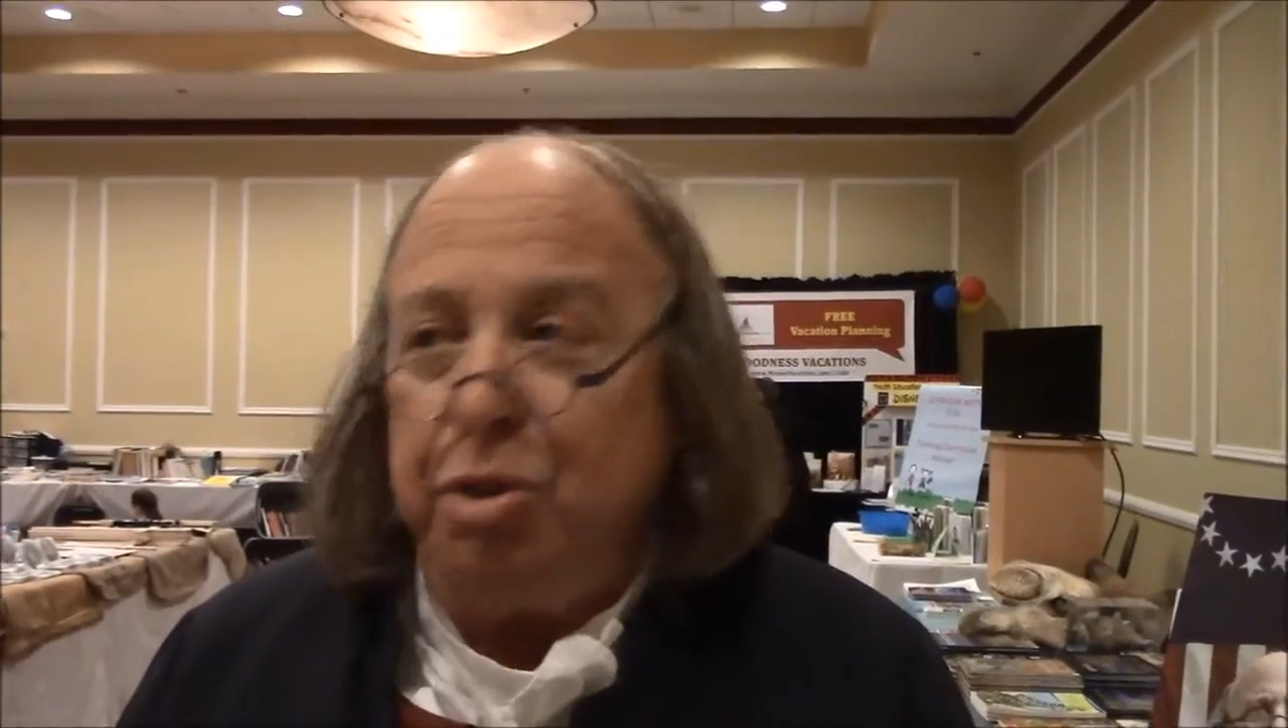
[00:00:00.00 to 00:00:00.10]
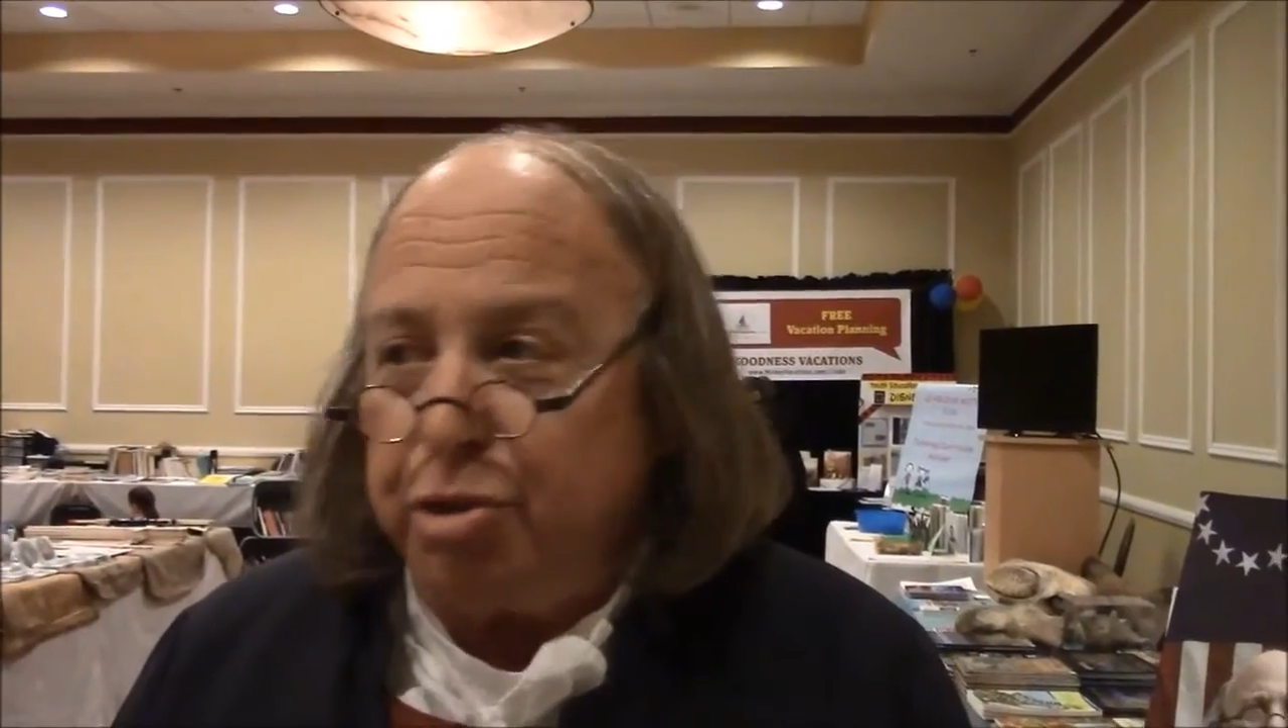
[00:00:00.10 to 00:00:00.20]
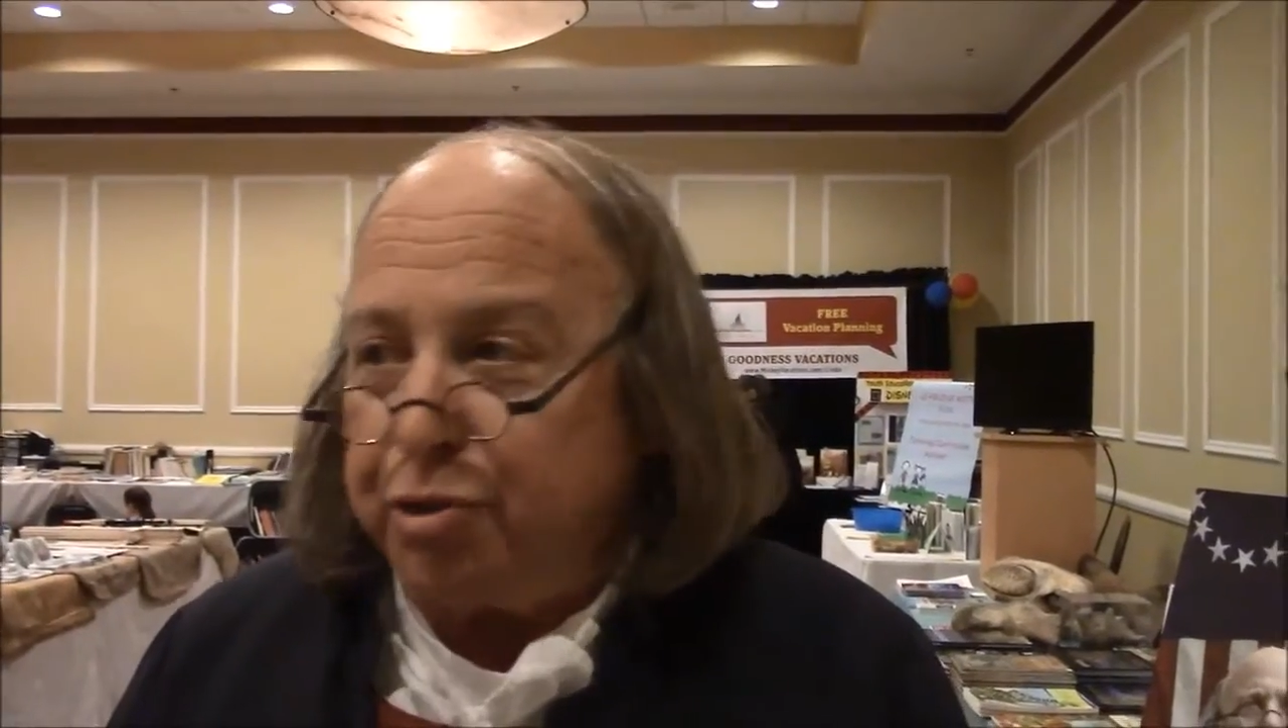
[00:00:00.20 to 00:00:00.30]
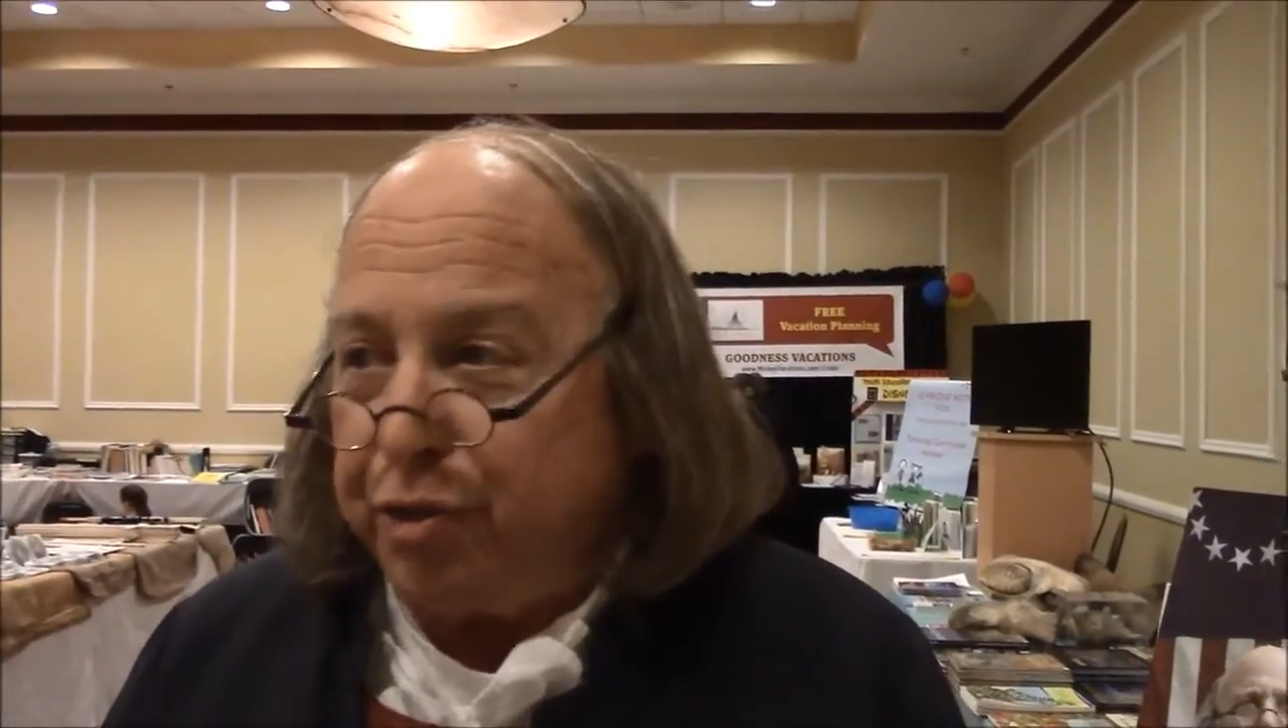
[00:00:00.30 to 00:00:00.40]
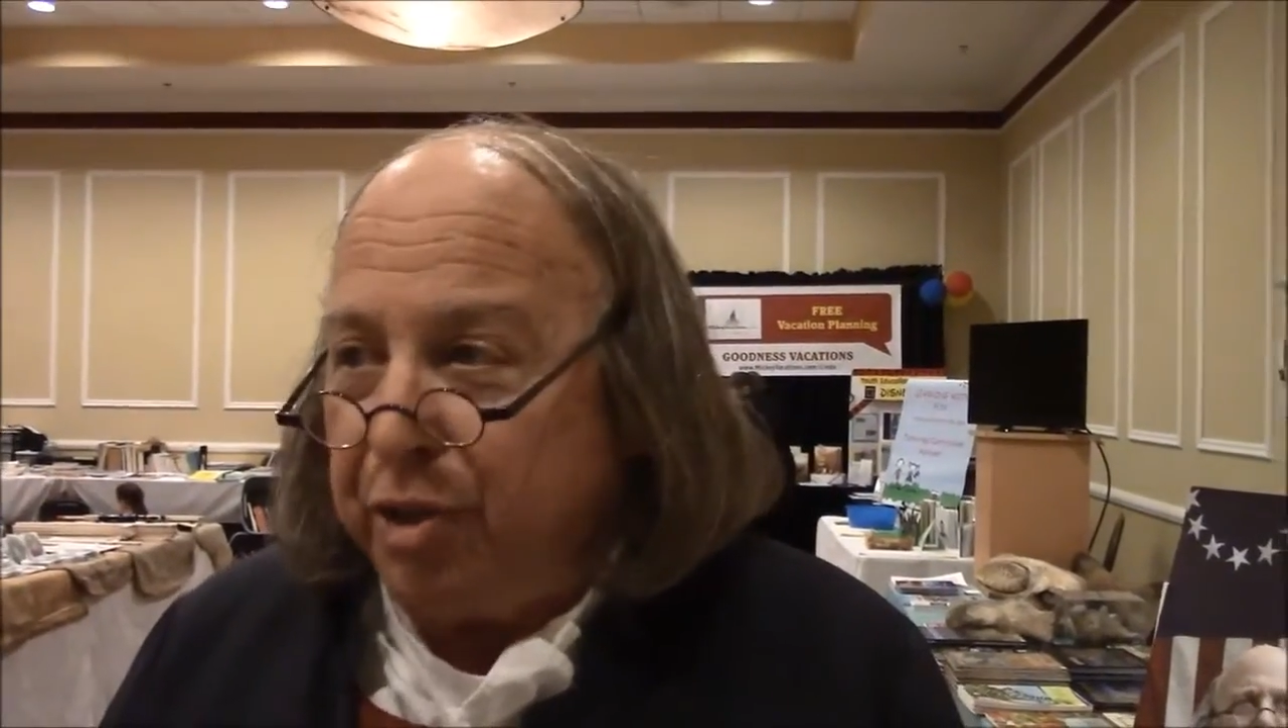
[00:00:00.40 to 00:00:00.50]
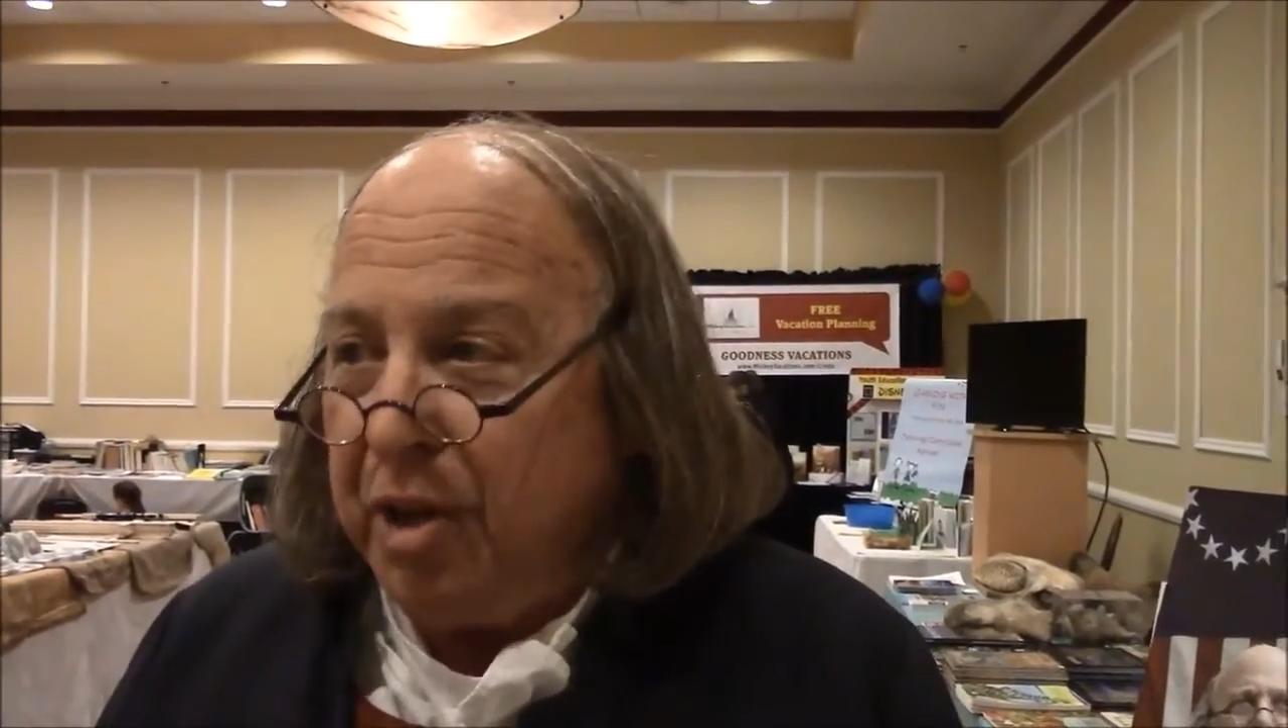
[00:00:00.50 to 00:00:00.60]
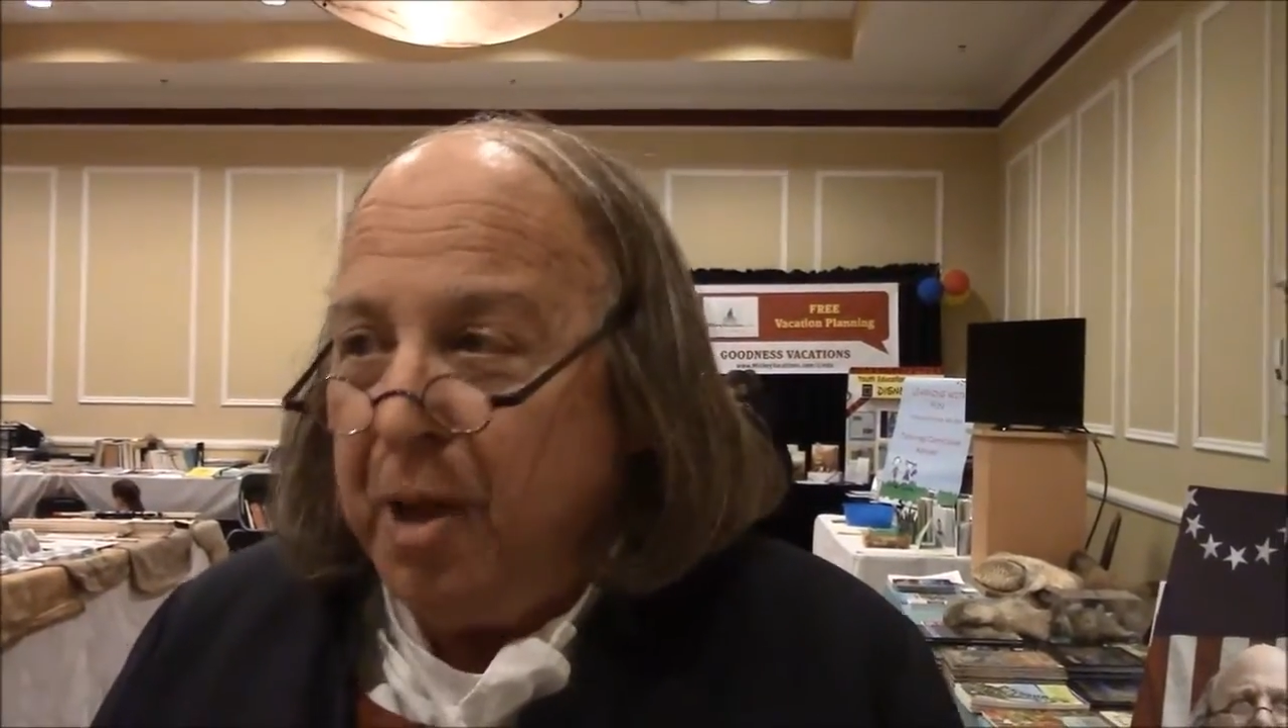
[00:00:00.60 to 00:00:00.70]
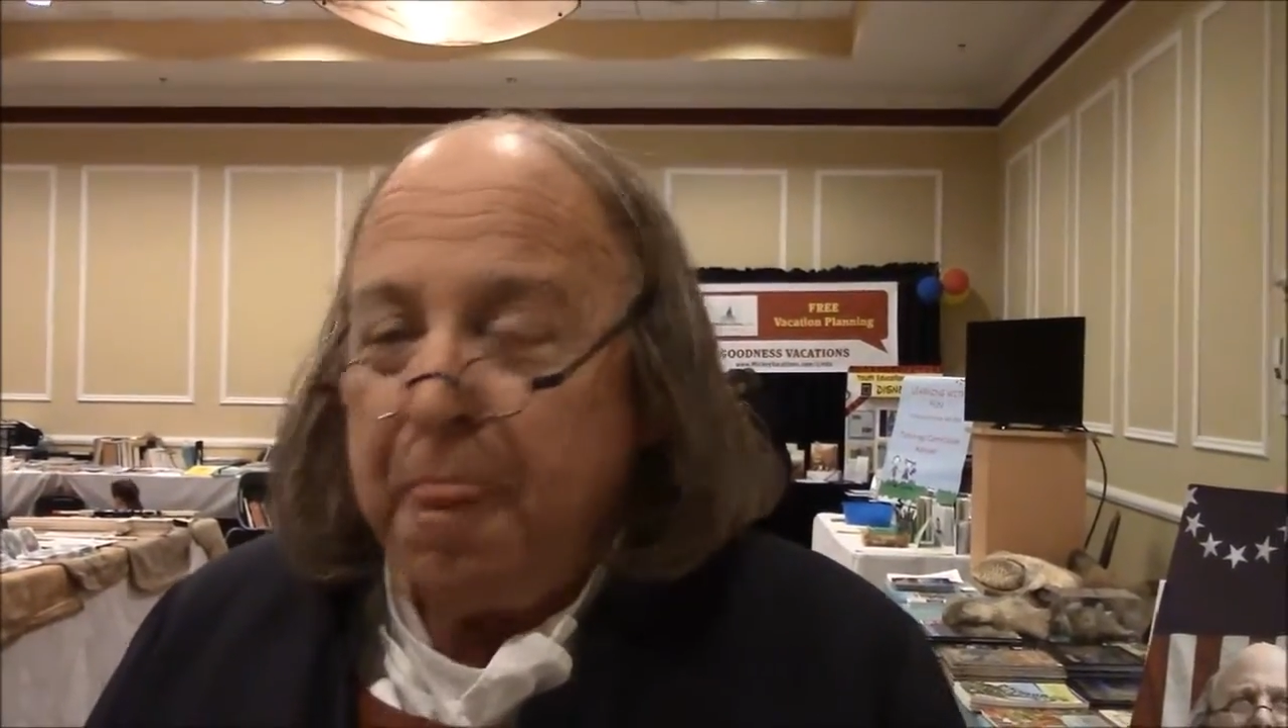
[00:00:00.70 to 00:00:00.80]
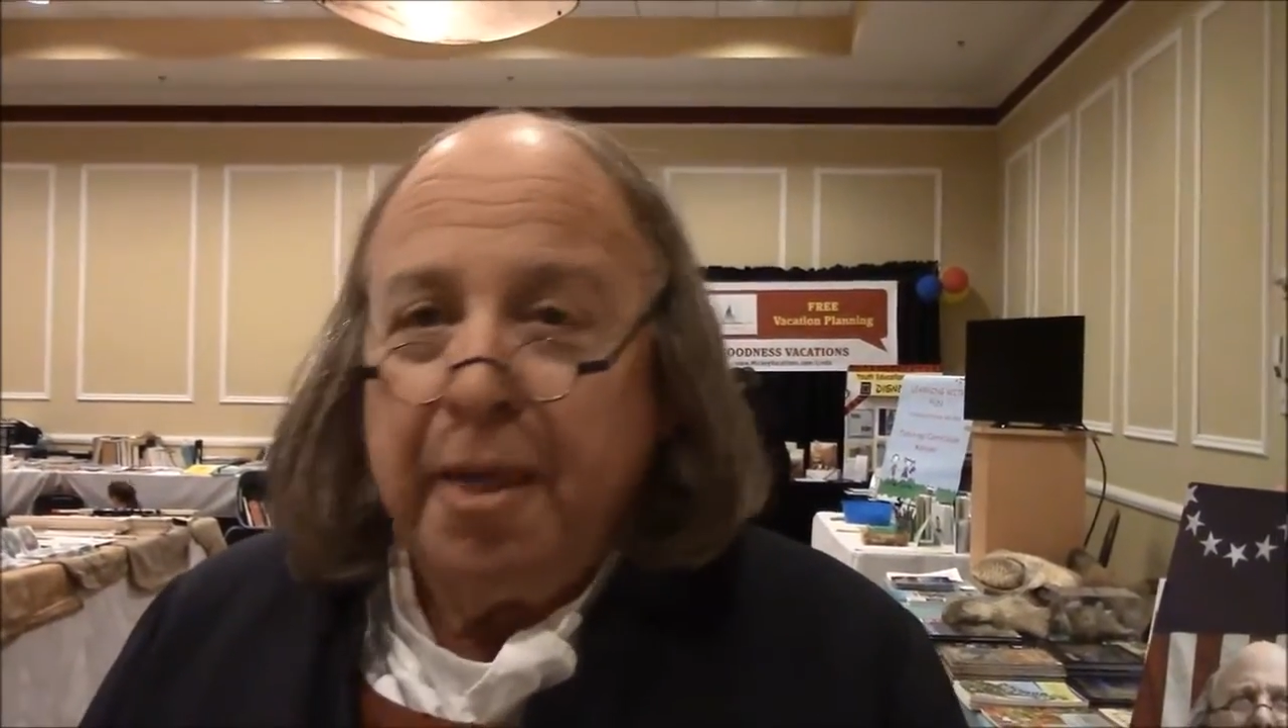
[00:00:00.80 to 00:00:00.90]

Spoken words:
useful